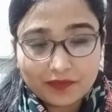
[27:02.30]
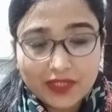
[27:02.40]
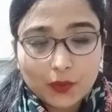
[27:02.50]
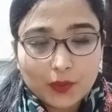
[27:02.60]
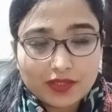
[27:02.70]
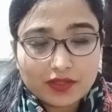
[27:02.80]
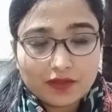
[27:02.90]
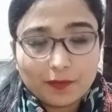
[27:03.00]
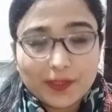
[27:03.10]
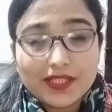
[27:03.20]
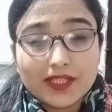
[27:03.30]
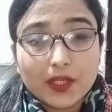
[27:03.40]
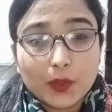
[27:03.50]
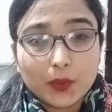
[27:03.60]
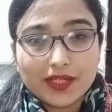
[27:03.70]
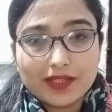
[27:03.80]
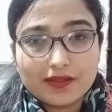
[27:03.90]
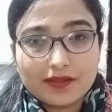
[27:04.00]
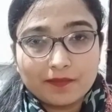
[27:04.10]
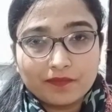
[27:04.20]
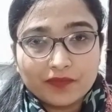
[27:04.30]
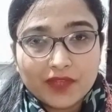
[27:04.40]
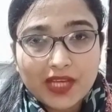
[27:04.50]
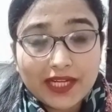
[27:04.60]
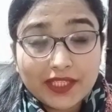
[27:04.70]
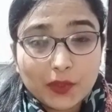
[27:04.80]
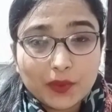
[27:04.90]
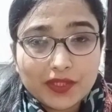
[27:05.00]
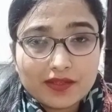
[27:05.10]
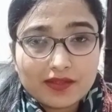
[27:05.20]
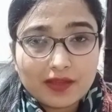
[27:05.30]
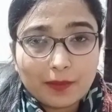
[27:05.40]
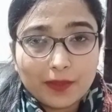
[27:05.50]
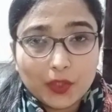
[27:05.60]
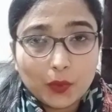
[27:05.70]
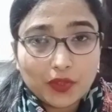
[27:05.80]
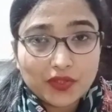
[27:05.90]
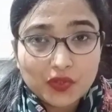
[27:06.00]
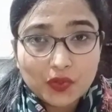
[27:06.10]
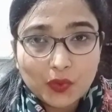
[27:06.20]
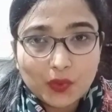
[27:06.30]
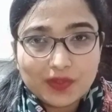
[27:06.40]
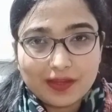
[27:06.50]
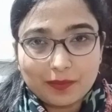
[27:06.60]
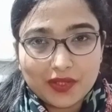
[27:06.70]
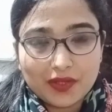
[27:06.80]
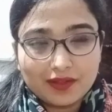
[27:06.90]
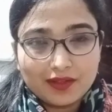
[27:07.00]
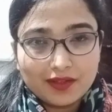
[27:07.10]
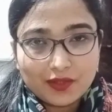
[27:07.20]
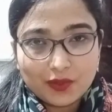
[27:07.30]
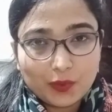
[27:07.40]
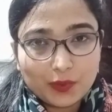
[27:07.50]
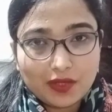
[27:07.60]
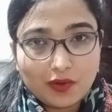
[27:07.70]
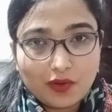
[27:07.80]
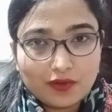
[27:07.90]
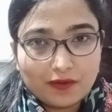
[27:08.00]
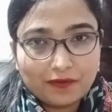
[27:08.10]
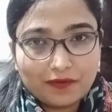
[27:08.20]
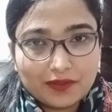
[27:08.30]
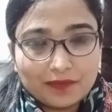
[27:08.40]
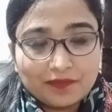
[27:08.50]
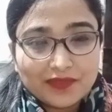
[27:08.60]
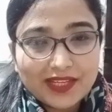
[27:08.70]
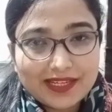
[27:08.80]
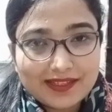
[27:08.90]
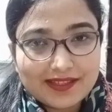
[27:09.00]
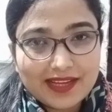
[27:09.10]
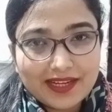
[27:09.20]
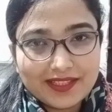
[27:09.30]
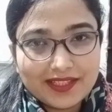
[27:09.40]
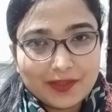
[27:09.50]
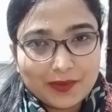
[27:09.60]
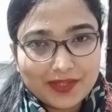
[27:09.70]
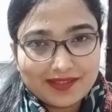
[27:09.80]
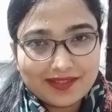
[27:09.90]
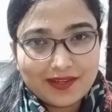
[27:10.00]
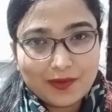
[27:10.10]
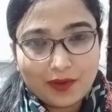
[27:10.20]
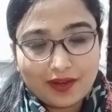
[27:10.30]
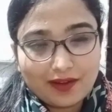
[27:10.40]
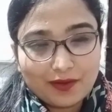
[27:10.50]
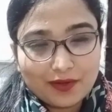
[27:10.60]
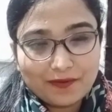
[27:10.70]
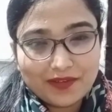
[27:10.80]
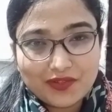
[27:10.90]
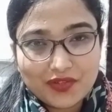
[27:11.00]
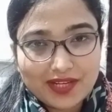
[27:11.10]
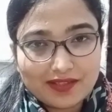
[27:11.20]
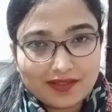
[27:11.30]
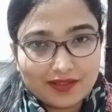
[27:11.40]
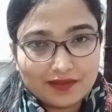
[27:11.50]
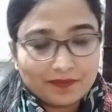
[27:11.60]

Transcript: Inquisitive means curious. And curious is somebody who wants to know something, with a lot of anxiety, you can say, or a lot of interest.